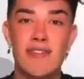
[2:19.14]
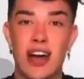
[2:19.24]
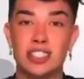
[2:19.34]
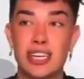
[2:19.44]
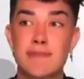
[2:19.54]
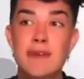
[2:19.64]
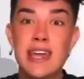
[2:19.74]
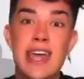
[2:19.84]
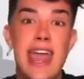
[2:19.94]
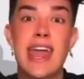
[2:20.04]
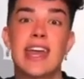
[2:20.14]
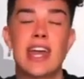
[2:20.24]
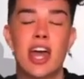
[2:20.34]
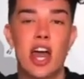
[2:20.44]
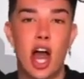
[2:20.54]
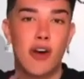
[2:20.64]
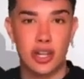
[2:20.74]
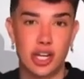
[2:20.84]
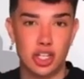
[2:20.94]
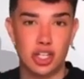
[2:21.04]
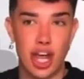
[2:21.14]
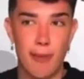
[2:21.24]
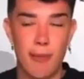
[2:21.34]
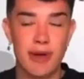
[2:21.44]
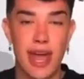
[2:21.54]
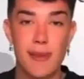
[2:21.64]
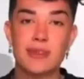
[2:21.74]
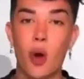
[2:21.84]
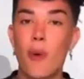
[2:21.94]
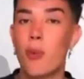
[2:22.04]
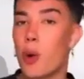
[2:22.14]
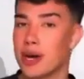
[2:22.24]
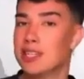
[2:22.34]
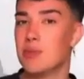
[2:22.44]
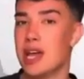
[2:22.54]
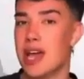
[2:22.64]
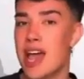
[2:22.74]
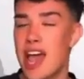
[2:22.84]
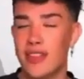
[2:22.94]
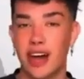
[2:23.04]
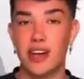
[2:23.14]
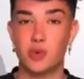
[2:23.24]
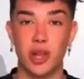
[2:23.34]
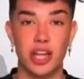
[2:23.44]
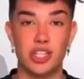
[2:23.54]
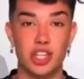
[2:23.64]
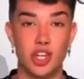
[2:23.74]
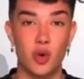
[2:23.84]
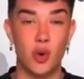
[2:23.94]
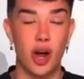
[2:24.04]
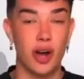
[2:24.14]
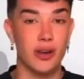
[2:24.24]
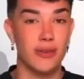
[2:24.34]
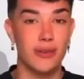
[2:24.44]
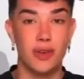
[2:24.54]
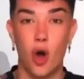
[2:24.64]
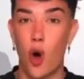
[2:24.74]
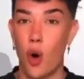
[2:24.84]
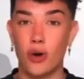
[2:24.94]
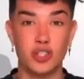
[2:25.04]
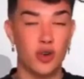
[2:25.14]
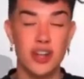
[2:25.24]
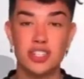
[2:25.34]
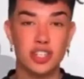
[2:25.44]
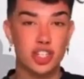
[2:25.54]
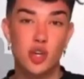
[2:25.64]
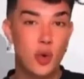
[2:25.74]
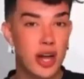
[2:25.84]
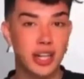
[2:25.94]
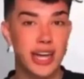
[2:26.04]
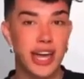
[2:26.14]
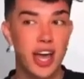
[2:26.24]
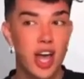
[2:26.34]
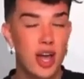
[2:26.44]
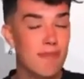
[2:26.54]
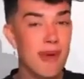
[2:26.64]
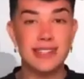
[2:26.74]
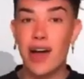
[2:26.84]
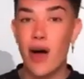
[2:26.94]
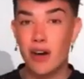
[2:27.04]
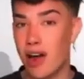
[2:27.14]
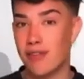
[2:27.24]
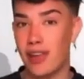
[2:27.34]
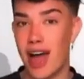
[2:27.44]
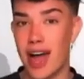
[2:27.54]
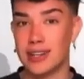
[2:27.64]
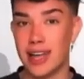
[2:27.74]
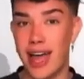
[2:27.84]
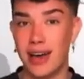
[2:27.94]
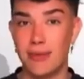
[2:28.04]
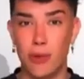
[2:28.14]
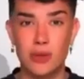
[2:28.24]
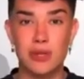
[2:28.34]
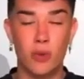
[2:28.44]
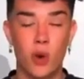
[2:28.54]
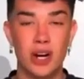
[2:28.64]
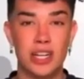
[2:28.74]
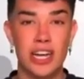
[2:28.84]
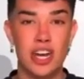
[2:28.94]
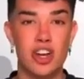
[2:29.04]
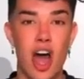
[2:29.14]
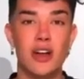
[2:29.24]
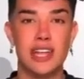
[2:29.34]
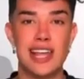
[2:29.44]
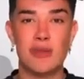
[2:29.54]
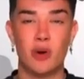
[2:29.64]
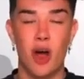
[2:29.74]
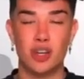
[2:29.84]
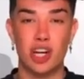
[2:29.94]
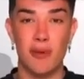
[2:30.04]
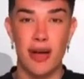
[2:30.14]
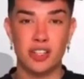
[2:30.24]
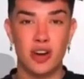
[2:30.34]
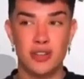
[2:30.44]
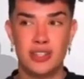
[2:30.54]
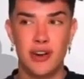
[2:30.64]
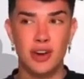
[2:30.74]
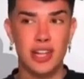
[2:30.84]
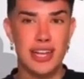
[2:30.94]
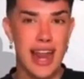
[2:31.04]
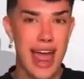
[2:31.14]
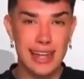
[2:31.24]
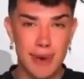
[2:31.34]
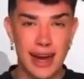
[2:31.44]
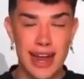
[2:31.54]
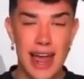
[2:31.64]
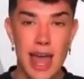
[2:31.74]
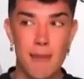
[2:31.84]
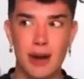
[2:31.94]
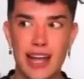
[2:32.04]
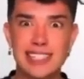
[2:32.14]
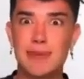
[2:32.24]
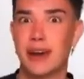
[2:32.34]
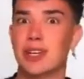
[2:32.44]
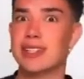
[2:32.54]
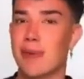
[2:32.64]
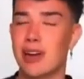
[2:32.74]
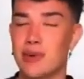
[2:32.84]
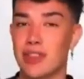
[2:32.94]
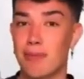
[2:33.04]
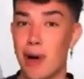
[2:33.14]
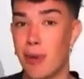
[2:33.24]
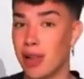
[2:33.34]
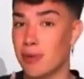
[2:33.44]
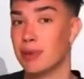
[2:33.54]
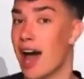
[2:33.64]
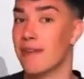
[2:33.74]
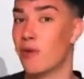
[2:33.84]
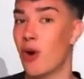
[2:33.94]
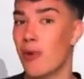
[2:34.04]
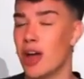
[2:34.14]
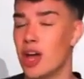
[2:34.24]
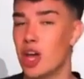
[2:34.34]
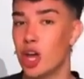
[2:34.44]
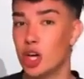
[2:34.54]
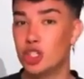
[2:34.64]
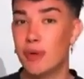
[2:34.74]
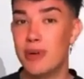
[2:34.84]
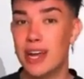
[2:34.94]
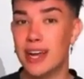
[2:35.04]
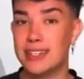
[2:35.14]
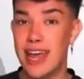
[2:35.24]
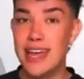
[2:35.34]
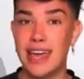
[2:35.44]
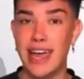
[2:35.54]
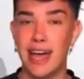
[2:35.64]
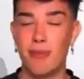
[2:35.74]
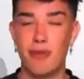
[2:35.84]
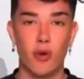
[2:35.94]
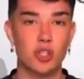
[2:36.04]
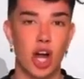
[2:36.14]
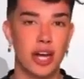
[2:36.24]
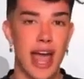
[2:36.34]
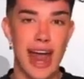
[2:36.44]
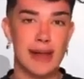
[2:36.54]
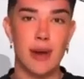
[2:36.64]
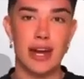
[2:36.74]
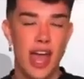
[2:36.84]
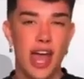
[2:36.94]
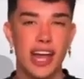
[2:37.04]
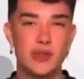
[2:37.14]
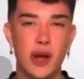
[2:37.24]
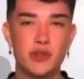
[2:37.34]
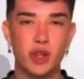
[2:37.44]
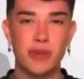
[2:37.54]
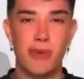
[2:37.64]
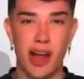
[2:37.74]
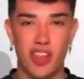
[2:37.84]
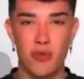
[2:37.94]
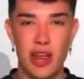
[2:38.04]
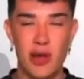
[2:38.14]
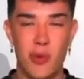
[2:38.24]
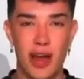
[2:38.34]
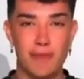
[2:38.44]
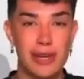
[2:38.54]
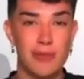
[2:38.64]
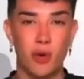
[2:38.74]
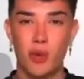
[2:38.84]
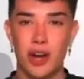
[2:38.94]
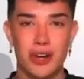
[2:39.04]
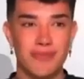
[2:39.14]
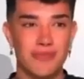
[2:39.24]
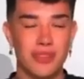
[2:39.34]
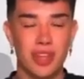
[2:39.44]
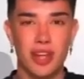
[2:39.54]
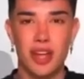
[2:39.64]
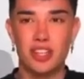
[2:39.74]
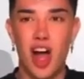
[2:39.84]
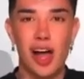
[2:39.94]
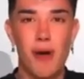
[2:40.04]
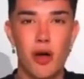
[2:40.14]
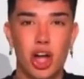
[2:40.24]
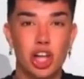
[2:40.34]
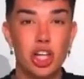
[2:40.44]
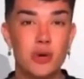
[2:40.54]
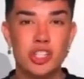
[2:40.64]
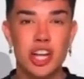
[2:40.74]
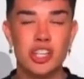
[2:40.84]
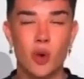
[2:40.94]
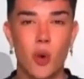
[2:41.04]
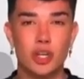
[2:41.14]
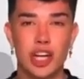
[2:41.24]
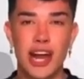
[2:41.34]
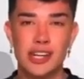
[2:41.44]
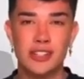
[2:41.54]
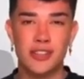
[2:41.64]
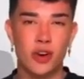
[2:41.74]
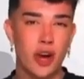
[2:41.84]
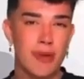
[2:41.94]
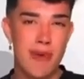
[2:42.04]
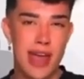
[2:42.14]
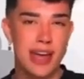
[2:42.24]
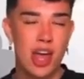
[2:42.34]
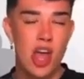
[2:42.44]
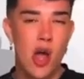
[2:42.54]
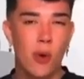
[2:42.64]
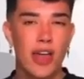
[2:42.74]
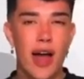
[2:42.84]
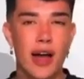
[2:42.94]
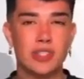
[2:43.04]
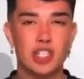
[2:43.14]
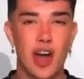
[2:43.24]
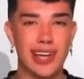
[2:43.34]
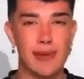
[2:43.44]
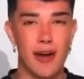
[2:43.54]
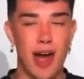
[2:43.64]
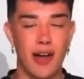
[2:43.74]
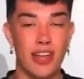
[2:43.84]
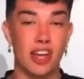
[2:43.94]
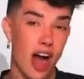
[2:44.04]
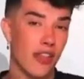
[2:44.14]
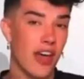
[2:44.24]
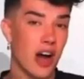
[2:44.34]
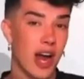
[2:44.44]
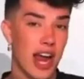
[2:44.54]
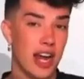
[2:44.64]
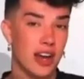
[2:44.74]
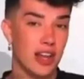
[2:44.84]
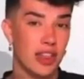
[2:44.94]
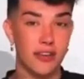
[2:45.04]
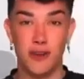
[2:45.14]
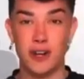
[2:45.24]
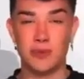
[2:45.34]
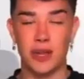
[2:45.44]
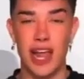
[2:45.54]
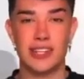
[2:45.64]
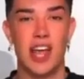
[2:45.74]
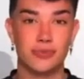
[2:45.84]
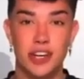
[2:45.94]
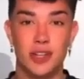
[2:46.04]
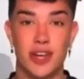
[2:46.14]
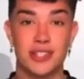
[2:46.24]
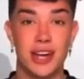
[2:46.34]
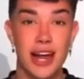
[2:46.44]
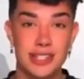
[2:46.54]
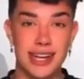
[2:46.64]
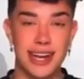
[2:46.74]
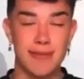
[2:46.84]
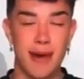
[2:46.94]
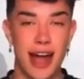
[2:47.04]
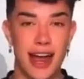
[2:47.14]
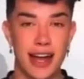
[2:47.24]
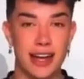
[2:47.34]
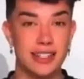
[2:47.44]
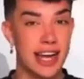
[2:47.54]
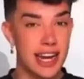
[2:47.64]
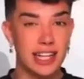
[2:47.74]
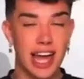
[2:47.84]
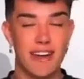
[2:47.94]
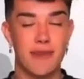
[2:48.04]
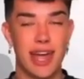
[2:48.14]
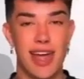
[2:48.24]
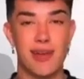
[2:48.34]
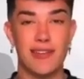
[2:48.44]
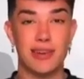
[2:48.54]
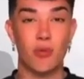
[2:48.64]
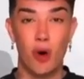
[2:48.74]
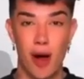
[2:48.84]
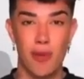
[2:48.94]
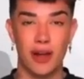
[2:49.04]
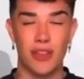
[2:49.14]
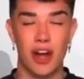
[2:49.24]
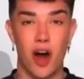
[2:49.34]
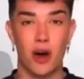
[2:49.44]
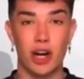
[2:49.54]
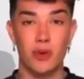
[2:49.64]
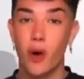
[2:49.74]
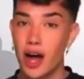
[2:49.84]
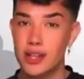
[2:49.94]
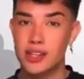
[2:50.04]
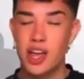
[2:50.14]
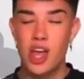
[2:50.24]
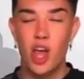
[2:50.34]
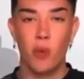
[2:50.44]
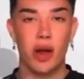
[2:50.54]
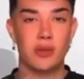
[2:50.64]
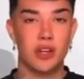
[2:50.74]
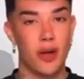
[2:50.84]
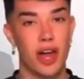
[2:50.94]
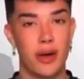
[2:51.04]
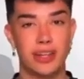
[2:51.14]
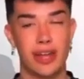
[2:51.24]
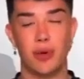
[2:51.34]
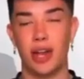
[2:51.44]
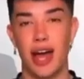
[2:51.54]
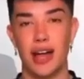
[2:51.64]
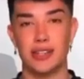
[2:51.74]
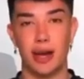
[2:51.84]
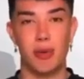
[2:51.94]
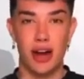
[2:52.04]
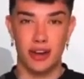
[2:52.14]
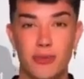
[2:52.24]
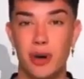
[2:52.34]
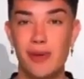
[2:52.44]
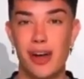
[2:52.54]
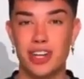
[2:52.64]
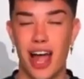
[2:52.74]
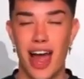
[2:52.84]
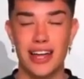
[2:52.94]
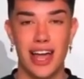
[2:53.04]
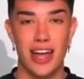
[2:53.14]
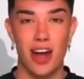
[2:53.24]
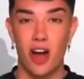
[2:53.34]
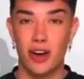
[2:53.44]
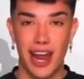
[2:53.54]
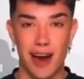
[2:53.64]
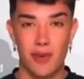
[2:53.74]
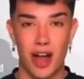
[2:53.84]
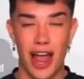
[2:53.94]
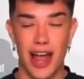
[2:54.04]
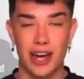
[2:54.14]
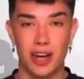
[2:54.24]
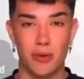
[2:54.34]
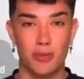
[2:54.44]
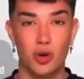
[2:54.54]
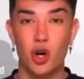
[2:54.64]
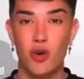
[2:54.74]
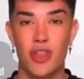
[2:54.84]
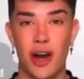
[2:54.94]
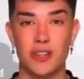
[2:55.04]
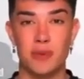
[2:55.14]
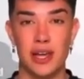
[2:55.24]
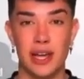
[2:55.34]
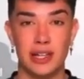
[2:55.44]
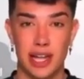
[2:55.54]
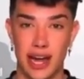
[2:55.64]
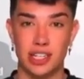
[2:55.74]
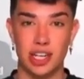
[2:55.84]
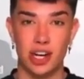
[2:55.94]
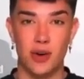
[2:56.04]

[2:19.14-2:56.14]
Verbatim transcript: of actually being in a relationship became so important to me that I was willing to trust too quickly, miss out on red flags, and most importantly, not take the precautionary measures that really anybody, but especially somebody with a public platform, should be taking before talking to anybody. It's always really bothered me when people would talk about conclusions or changes that they're going to make without actually talking about how they got there in the first place. In 2019, my dating life became even more public than it already was when I was called out and labeled as a predator. Pretty much I had to get on camera and prove that I was being lied to.